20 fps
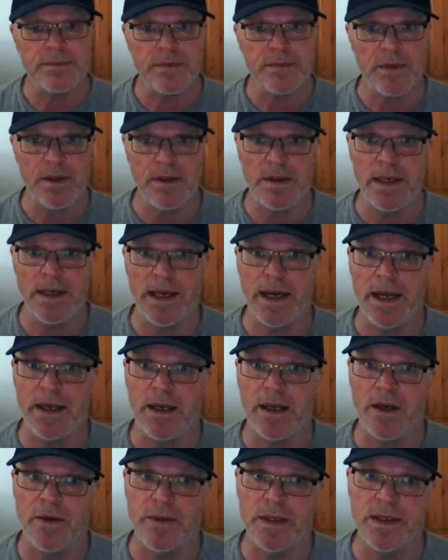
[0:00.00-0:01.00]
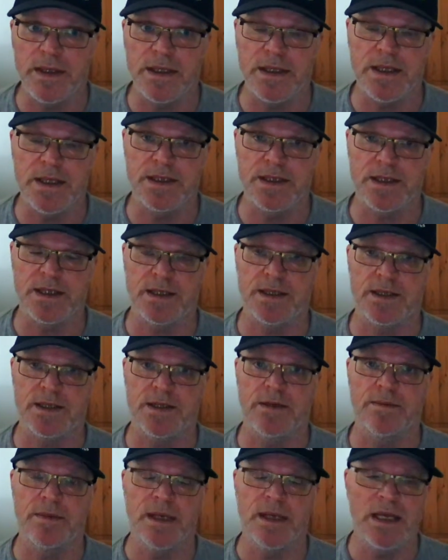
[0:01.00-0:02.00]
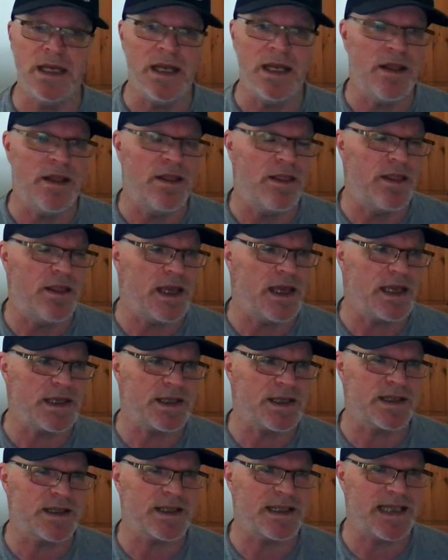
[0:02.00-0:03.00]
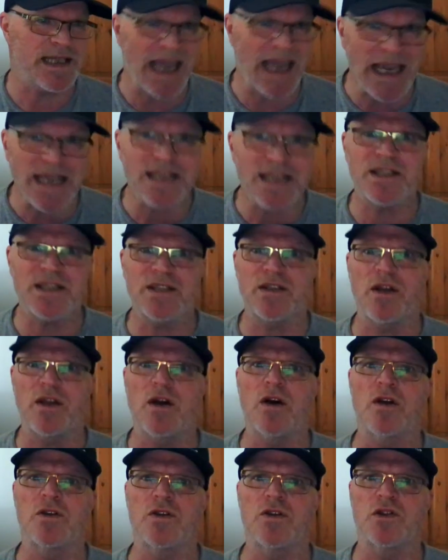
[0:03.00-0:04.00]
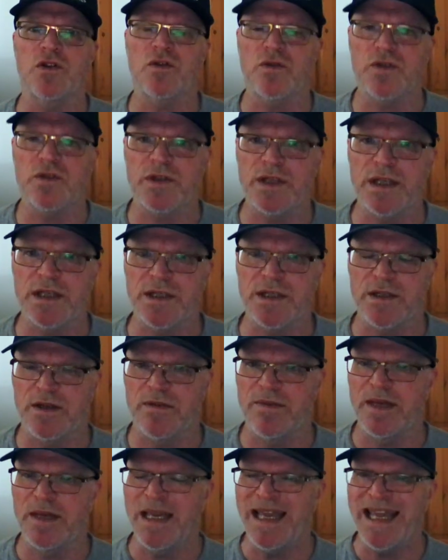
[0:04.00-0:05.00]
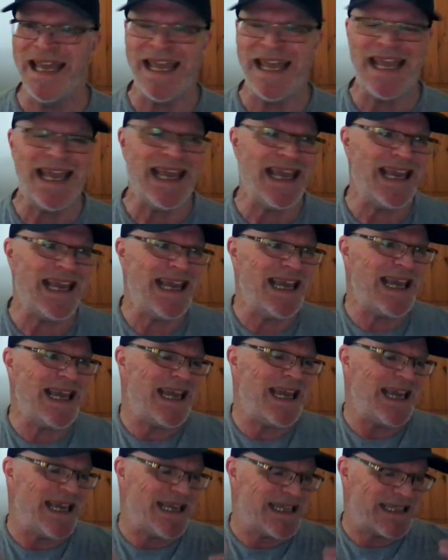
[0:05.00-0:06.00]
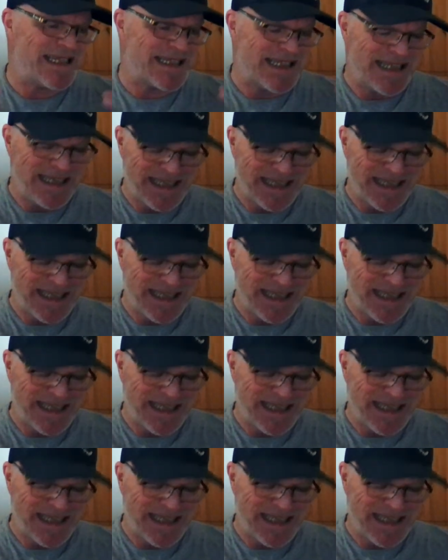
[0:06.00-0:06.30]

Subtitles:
you let it go into the system. This kickstarts your system. It is